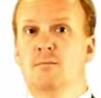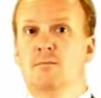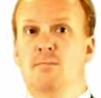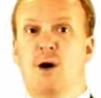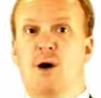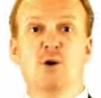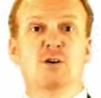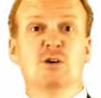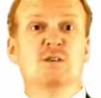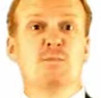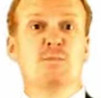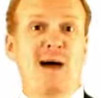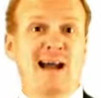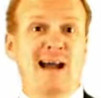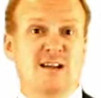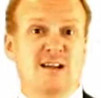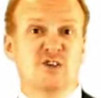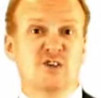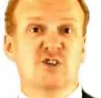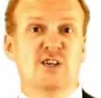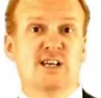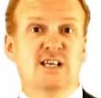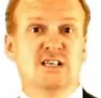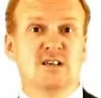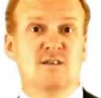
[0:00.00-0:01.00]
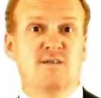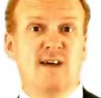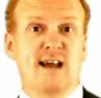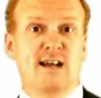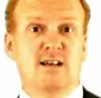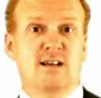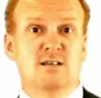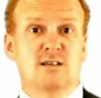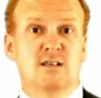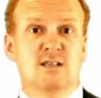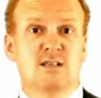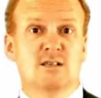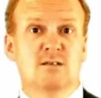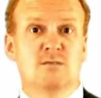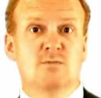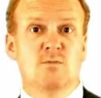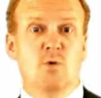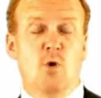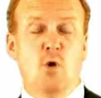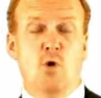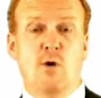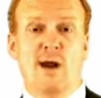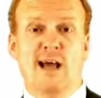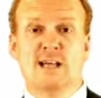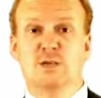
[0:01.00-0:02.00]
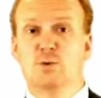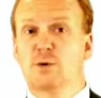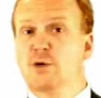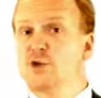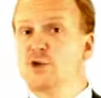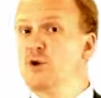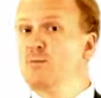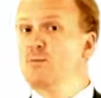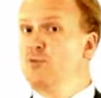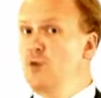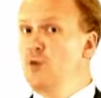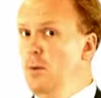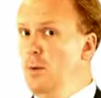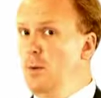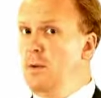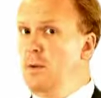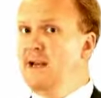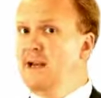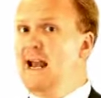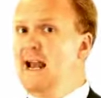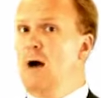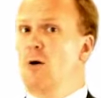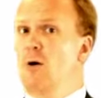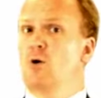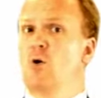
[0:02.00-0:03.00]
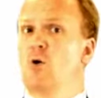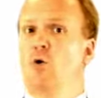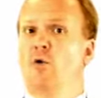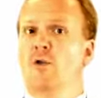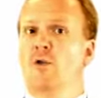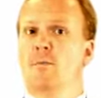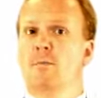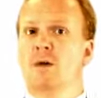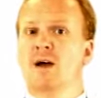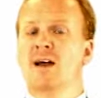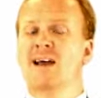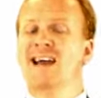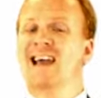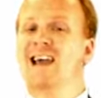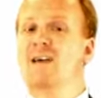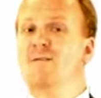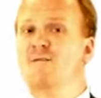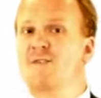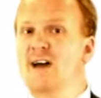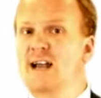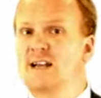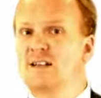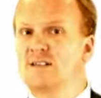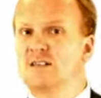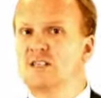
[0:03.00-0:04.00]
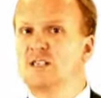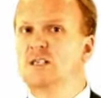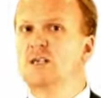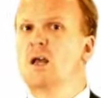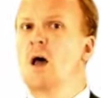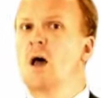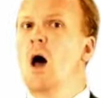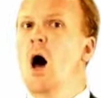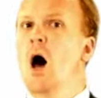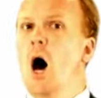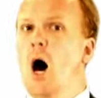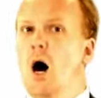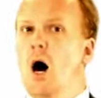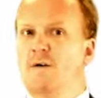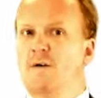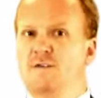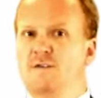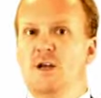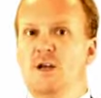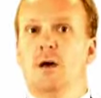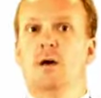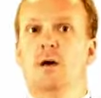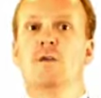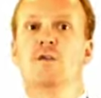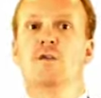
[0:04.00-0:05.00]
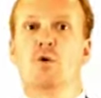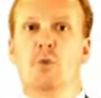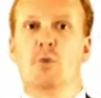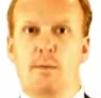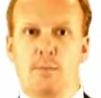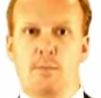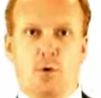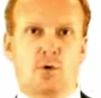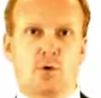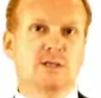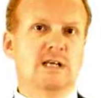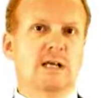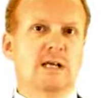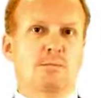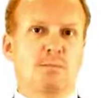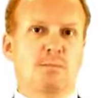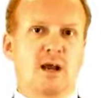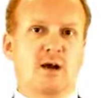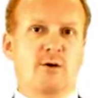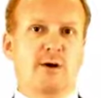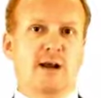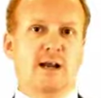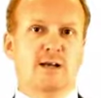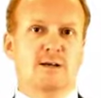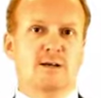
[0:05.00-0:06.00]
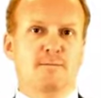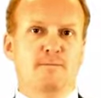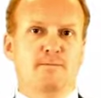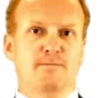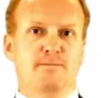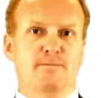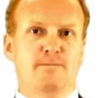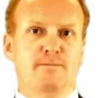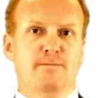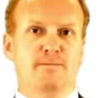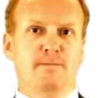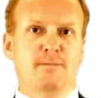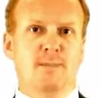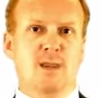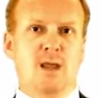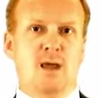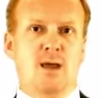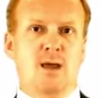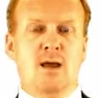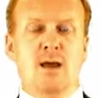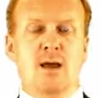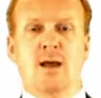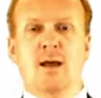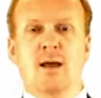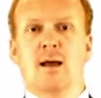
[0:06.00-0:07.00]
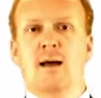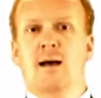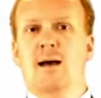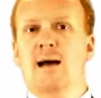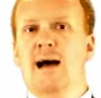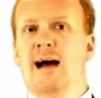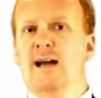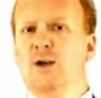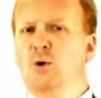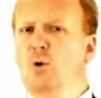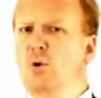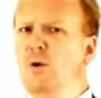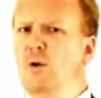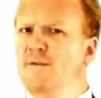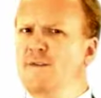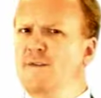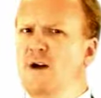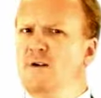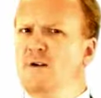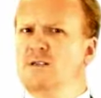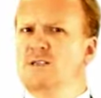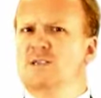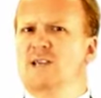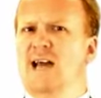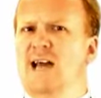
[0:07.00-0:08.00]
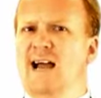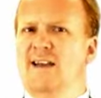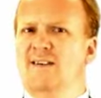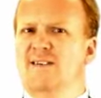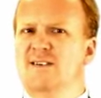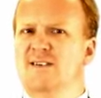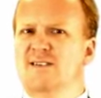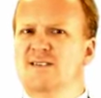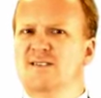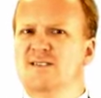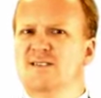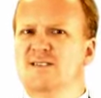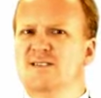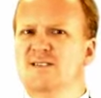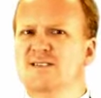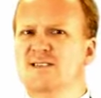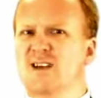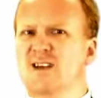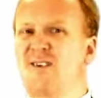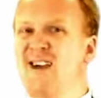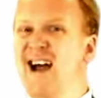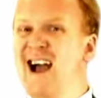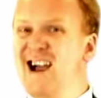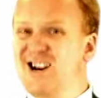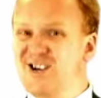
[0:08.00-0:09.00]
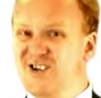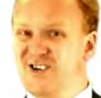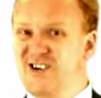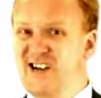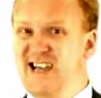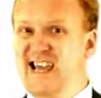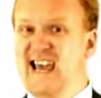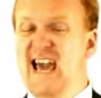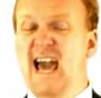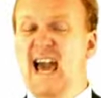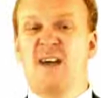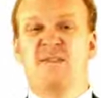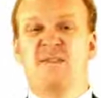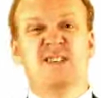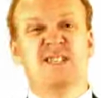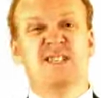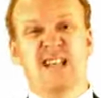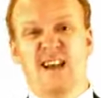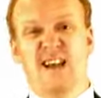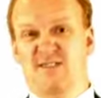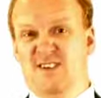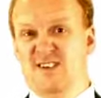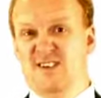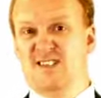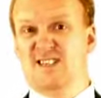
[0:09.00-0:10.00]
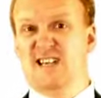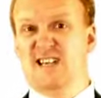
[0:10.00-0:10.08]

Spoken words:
post-balance sheet events, or as we should probably now call them, events after the reporting period. And all of those standards are actually F7